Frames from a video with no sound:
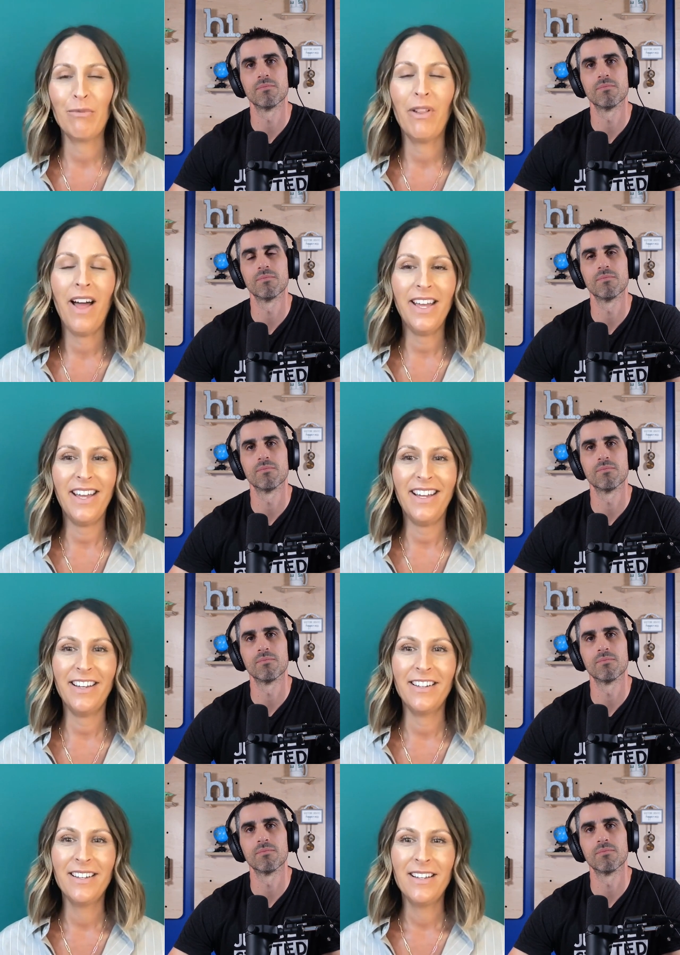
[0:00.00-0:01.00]
Speaker 1: of
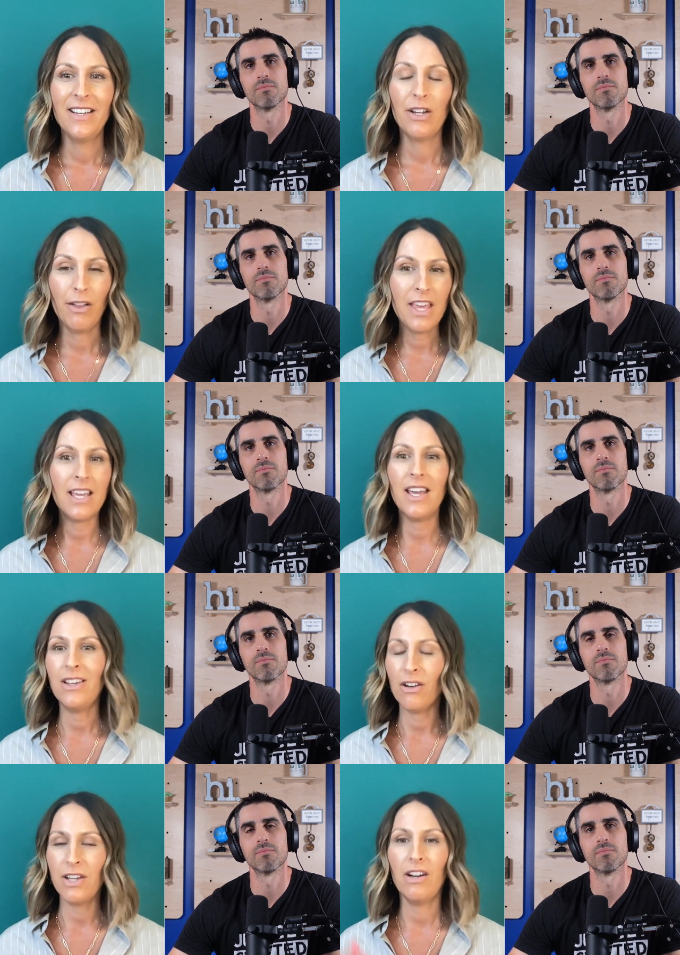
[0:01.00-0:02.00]
applying your
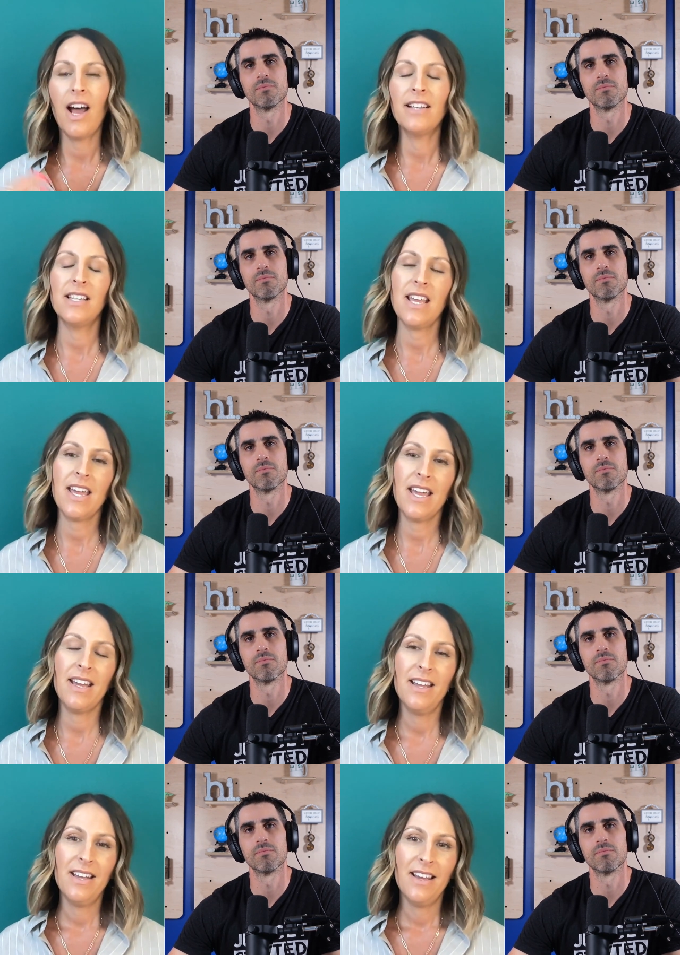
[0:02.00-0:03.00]
thinking, your
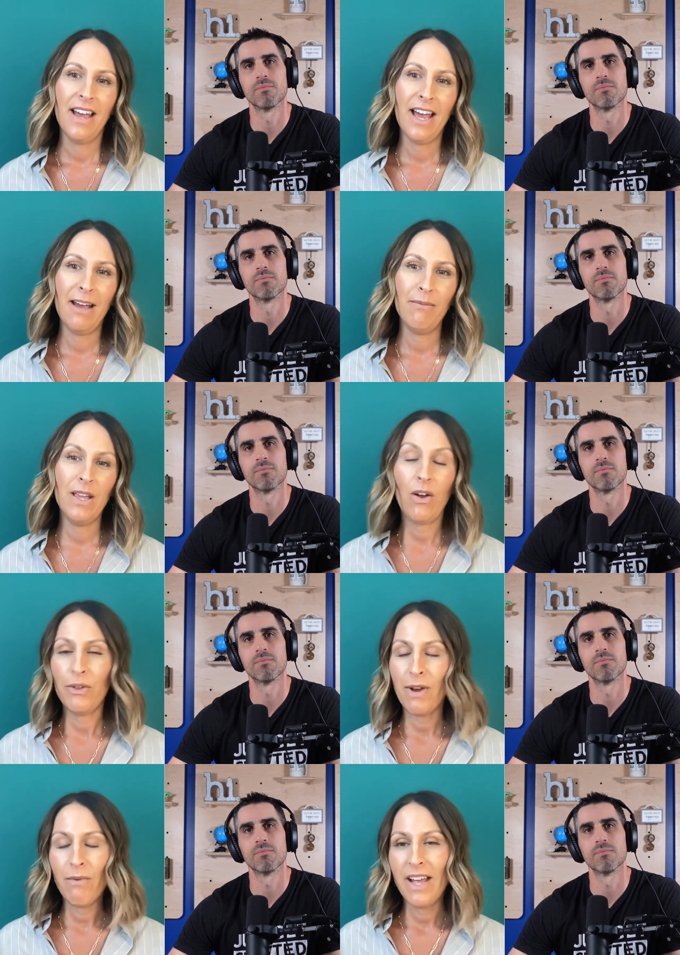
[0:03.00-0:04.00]
curiosity um, in
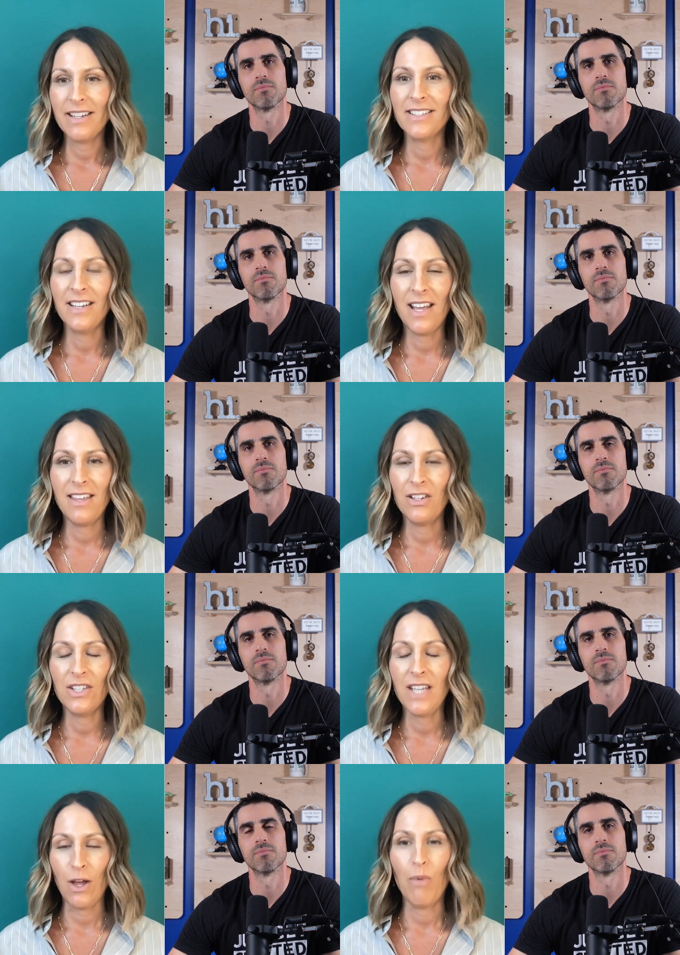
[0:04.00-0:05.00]
all the right ways. And I
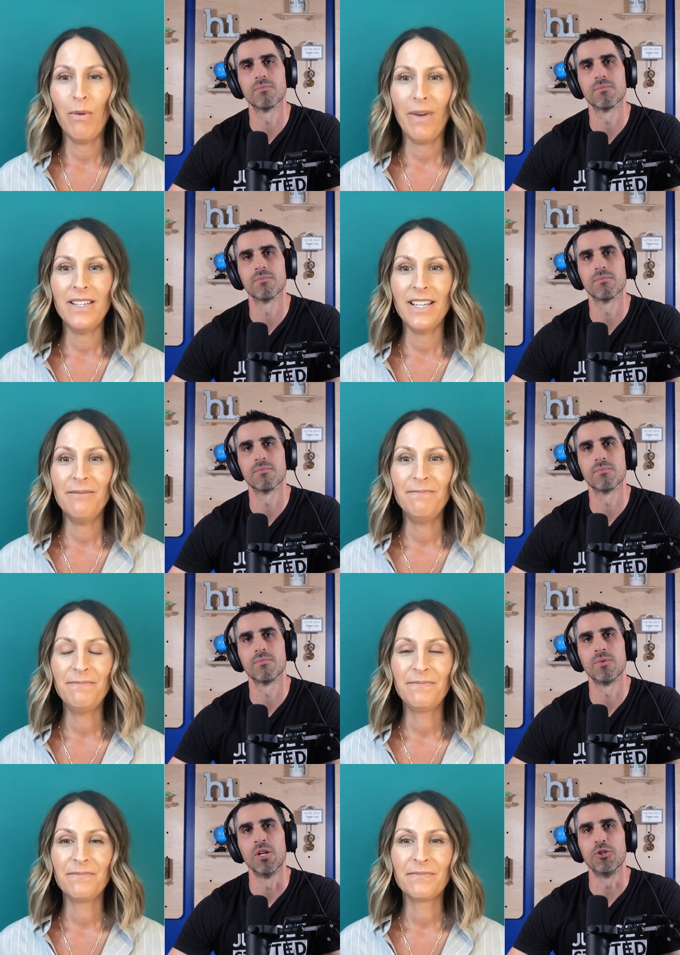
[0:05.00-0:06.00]
think just staying open minded.
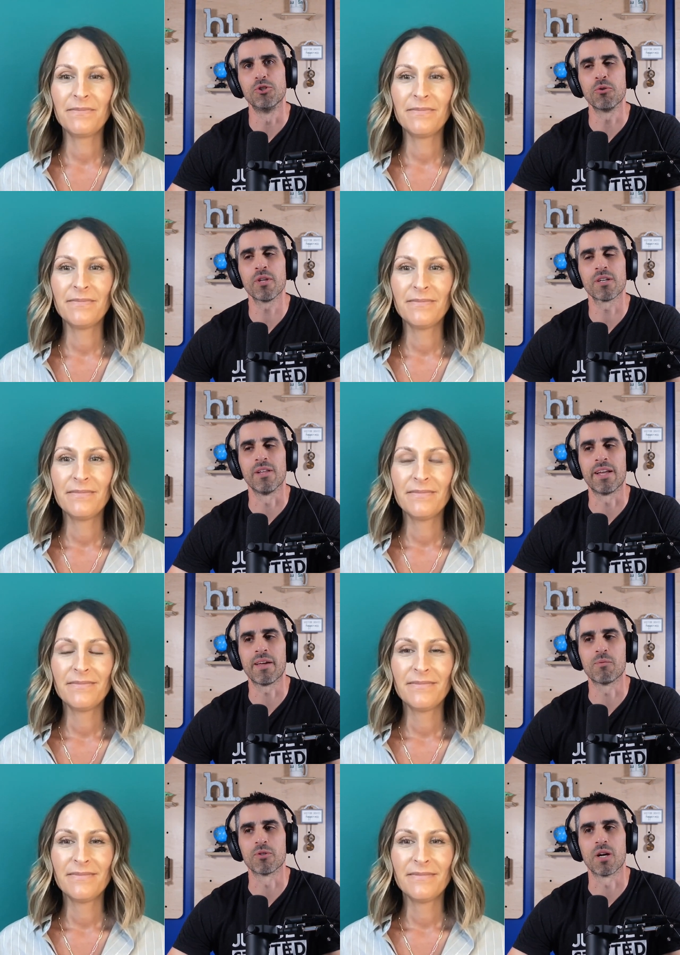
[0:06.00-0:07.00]
Speaker 2: Do you think a lot of that
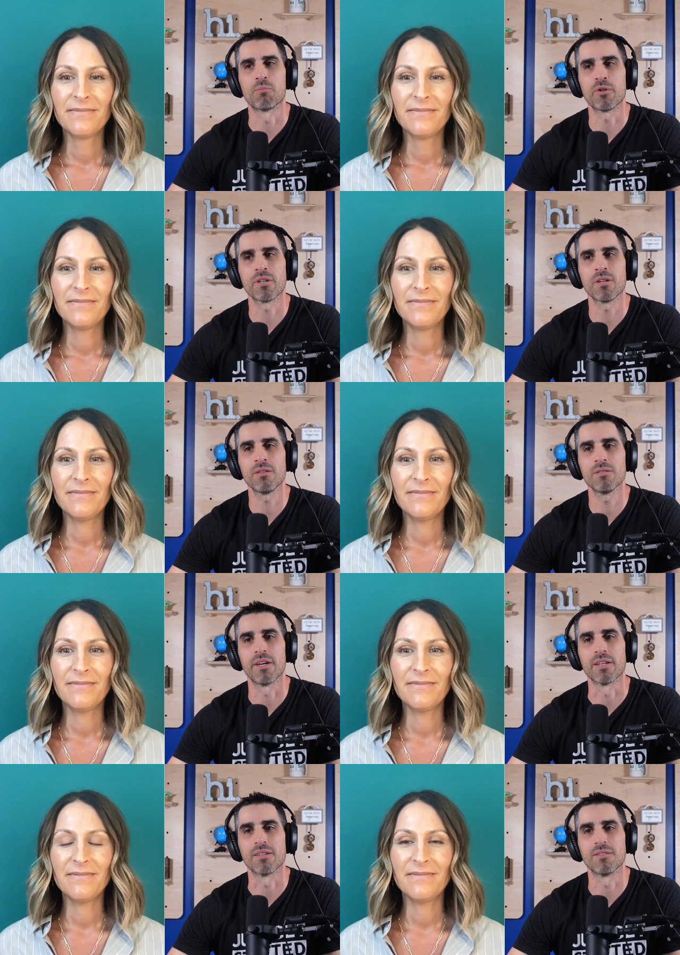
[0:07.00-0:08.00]
was upbringing?
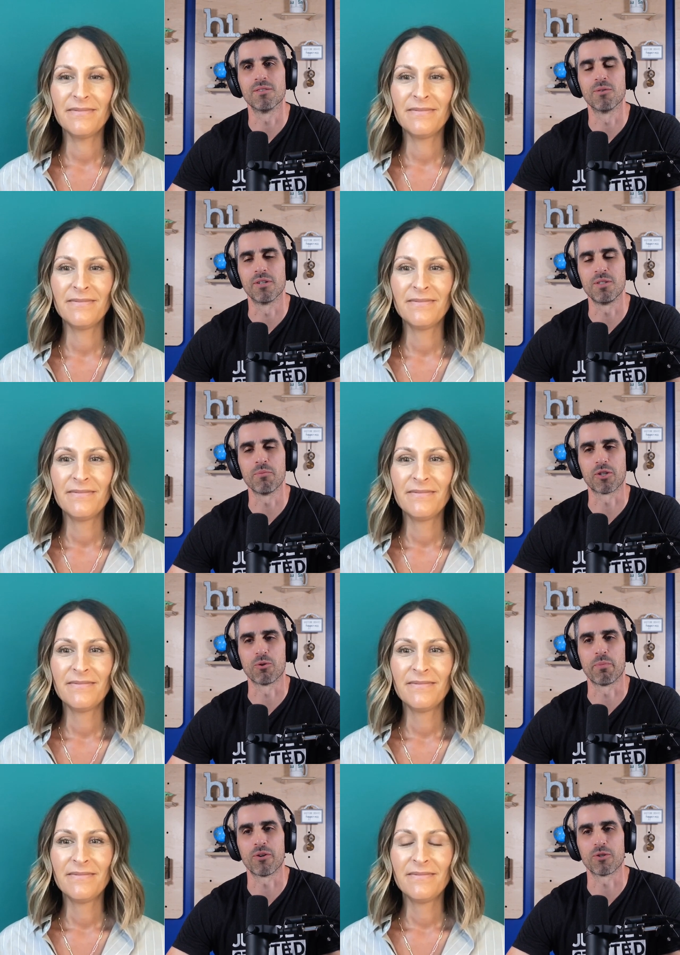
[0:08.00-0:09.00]
Like, it seemed like your
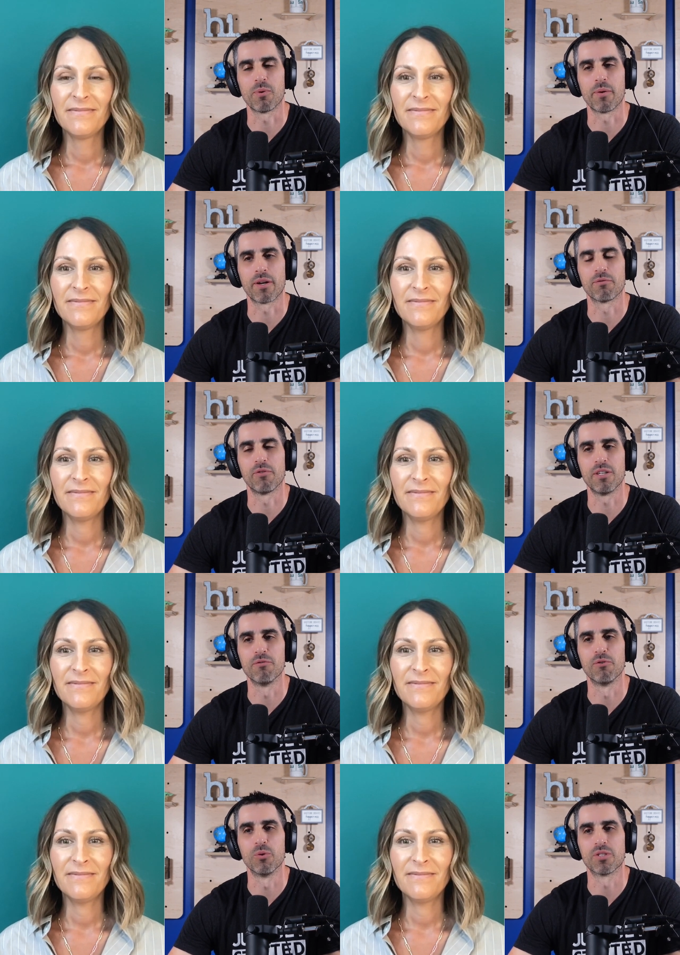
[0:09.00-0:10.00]
parents maybe had an
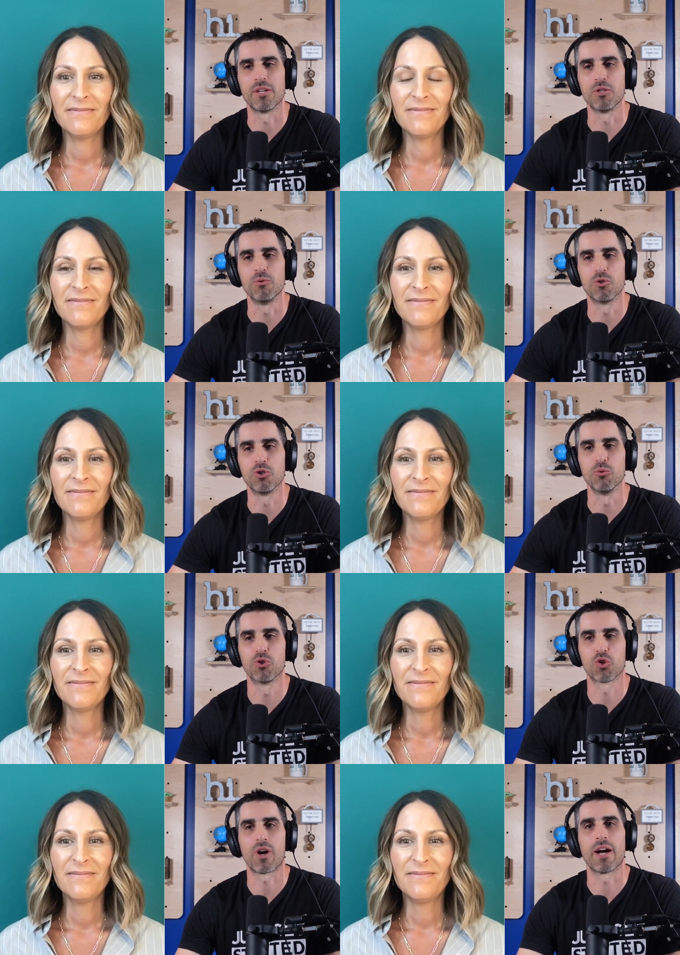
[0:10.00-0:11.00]
influence on you to
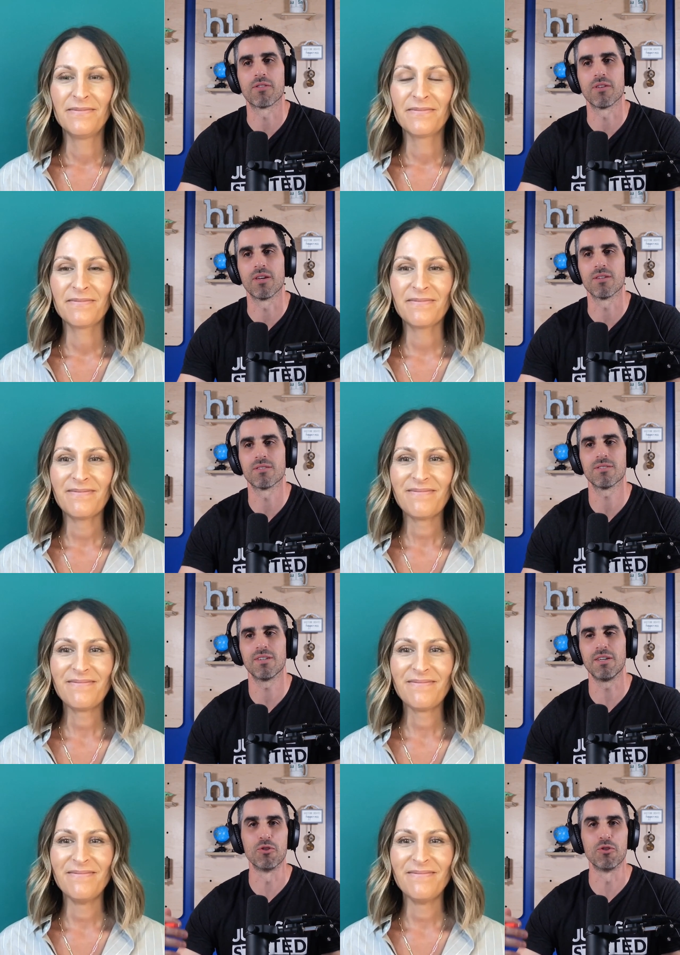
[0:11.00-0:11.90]
try things, even